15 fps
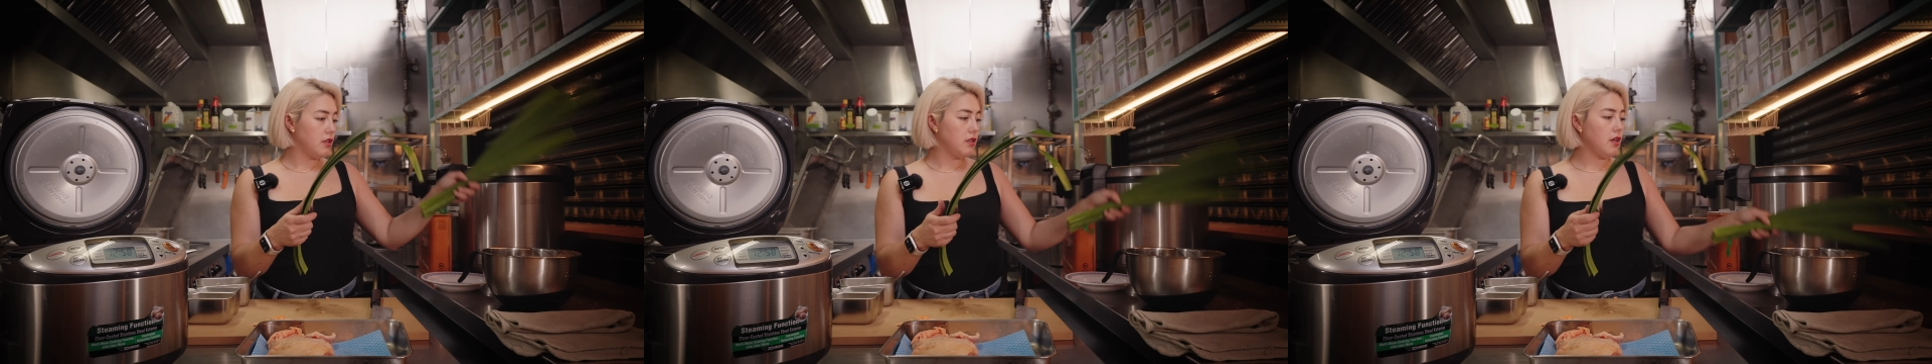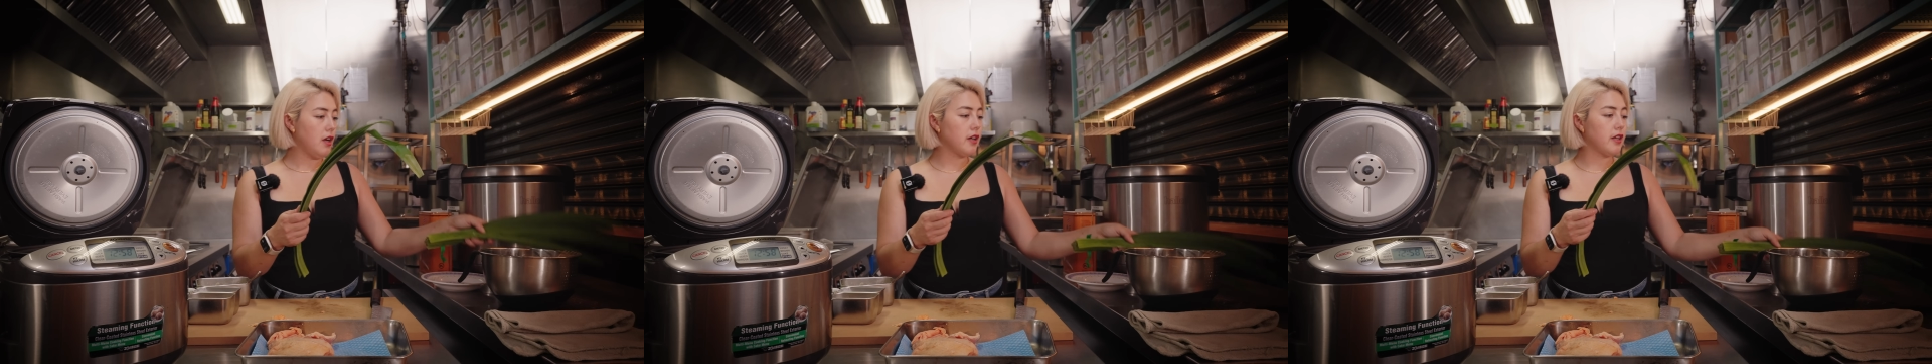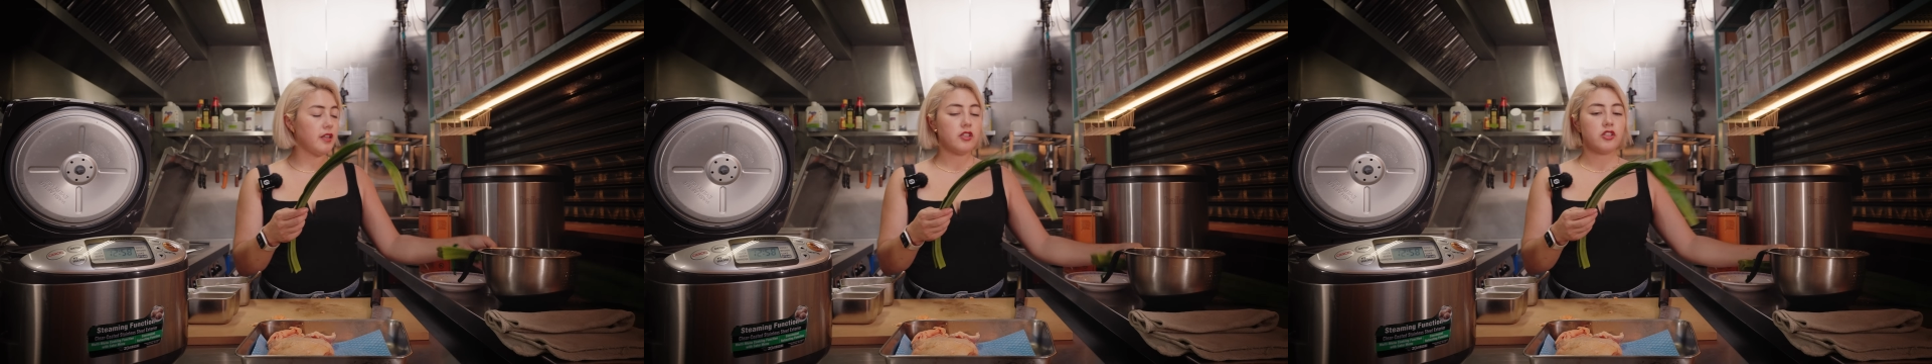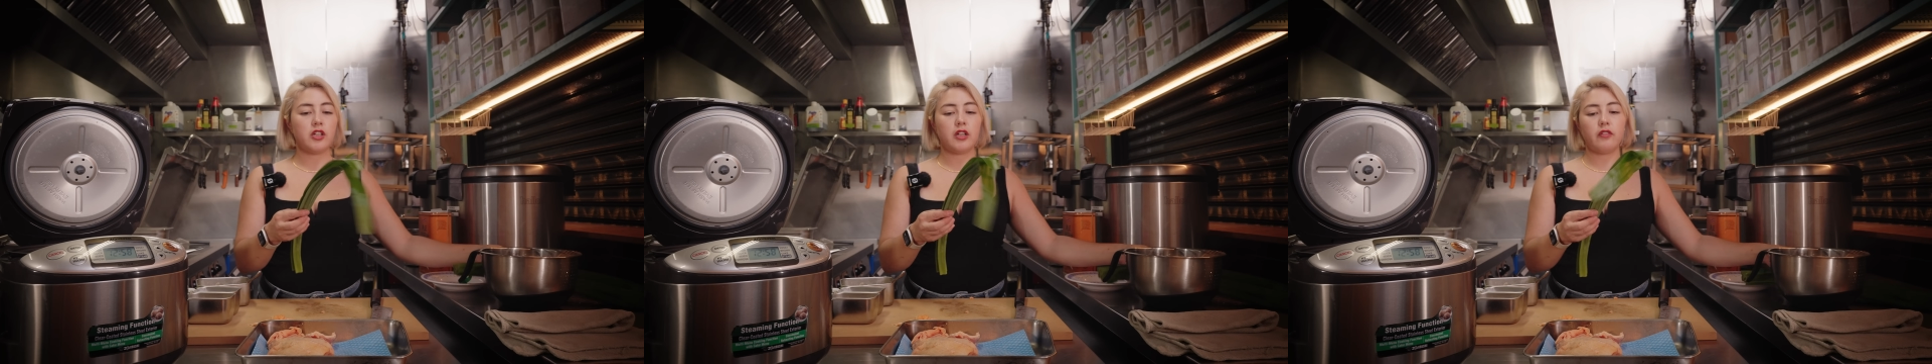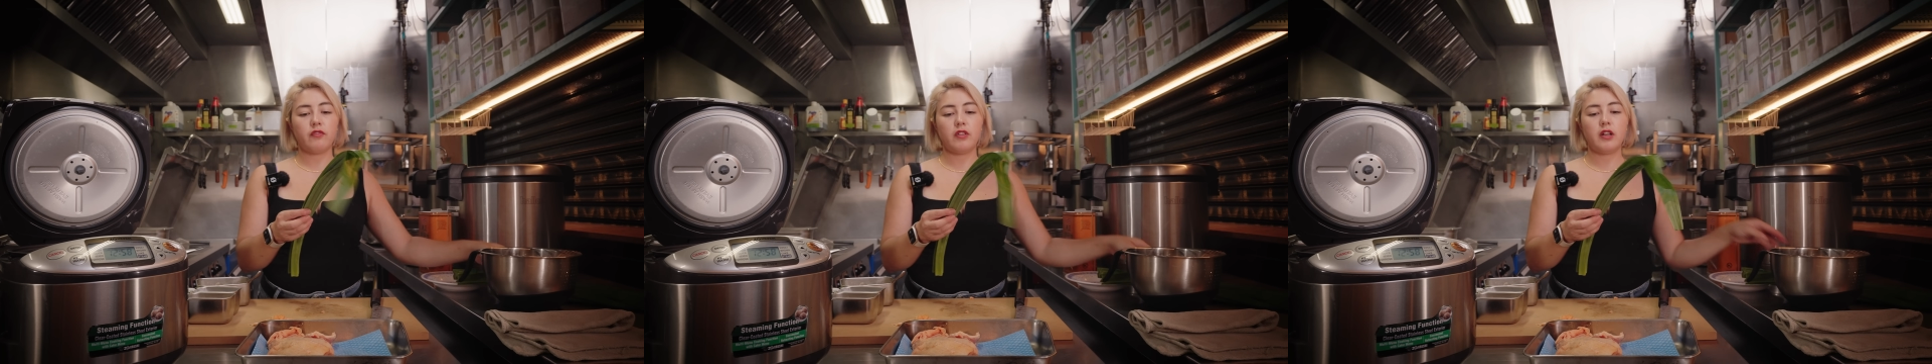Hainanese
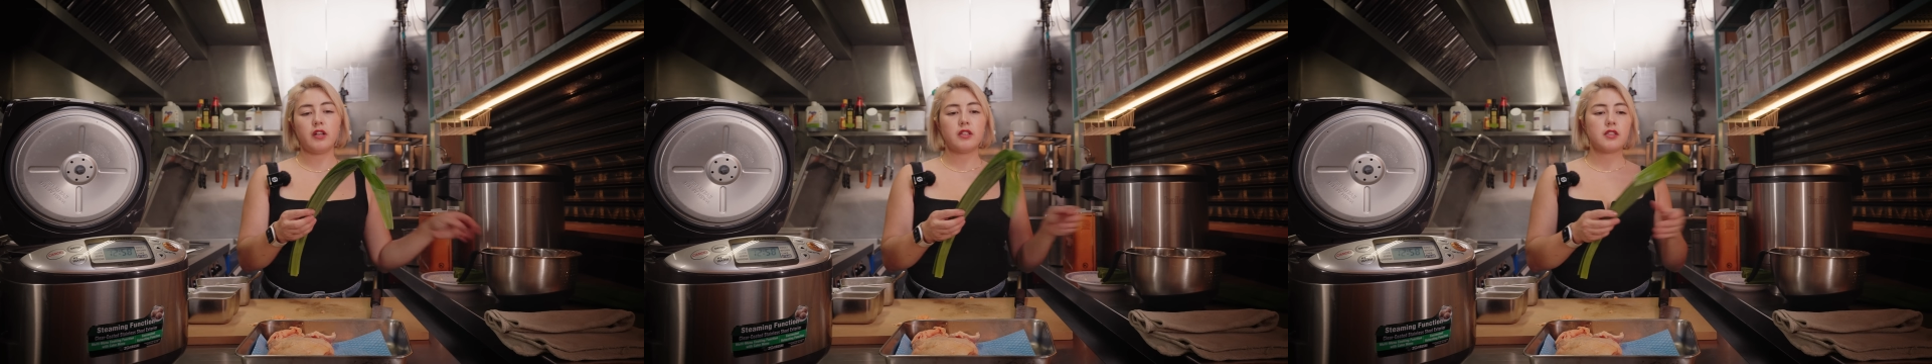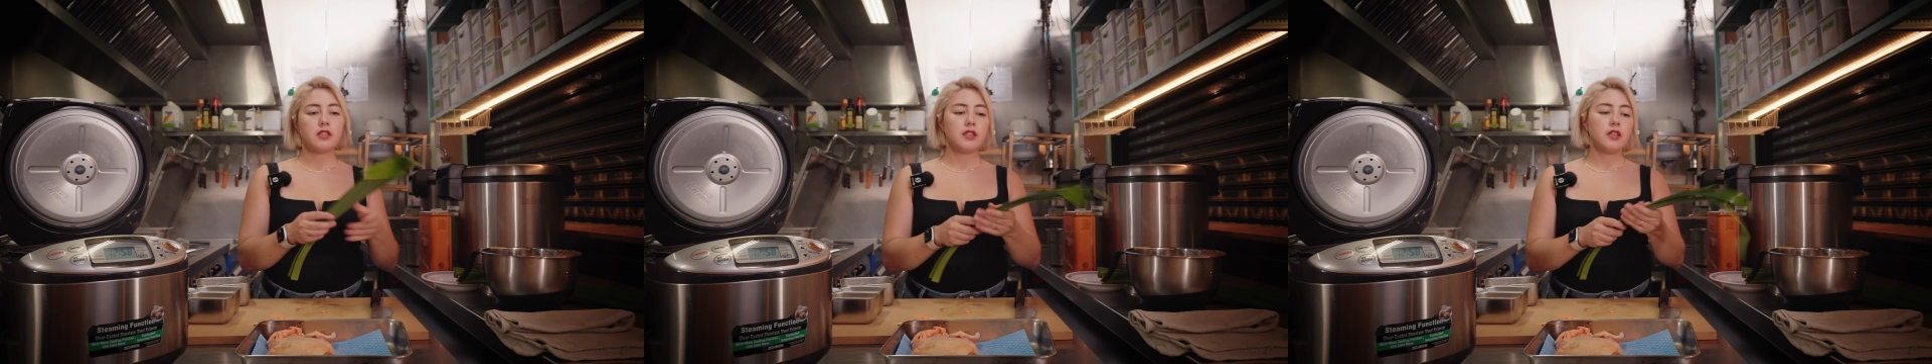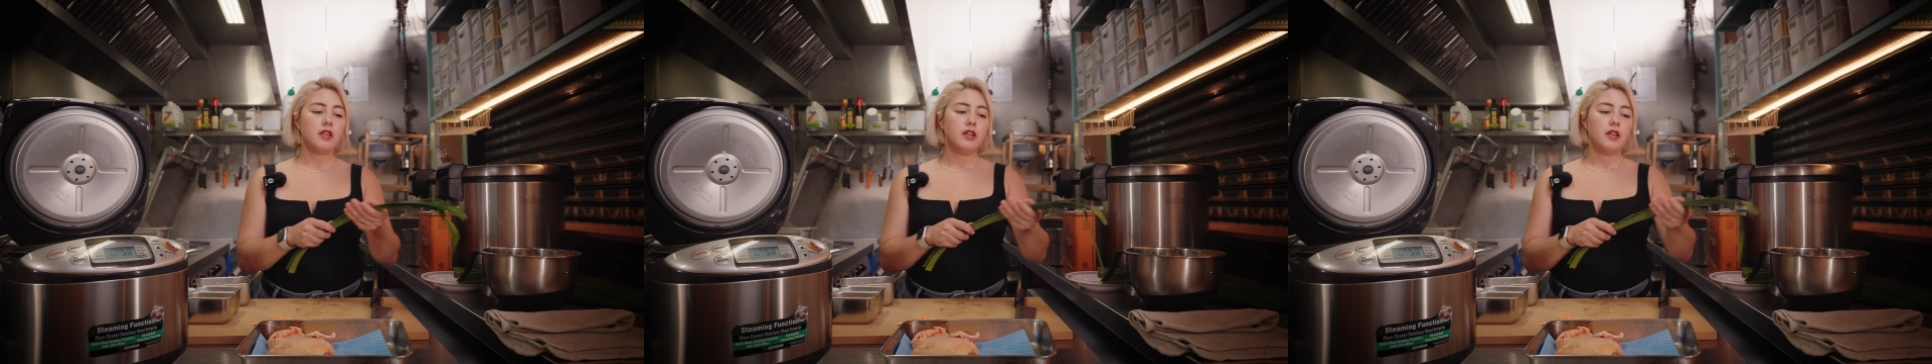chicken rice